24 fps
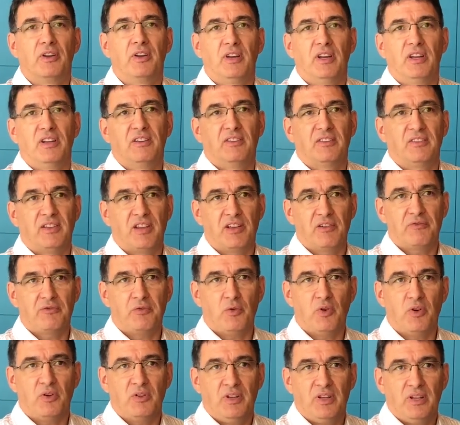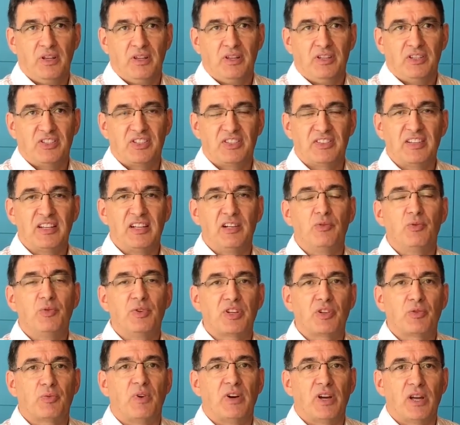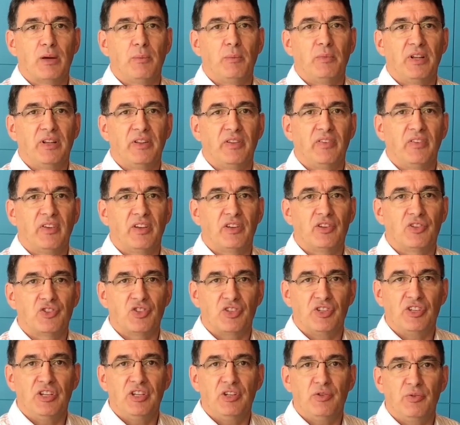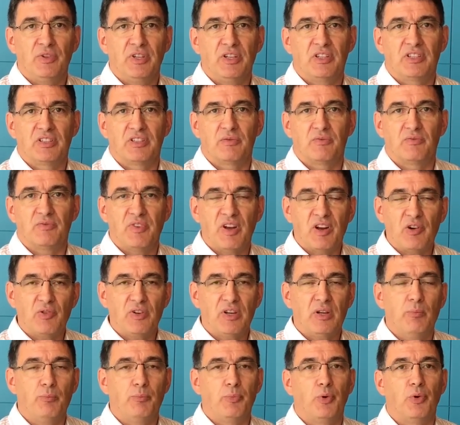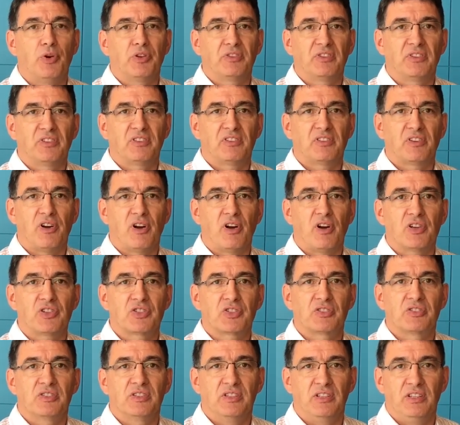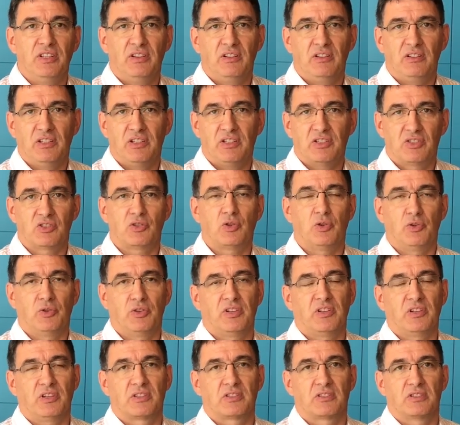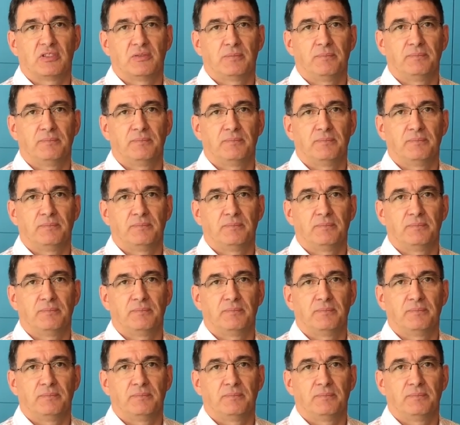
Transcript: And therefore, still requirements engineering is a very important task in this context.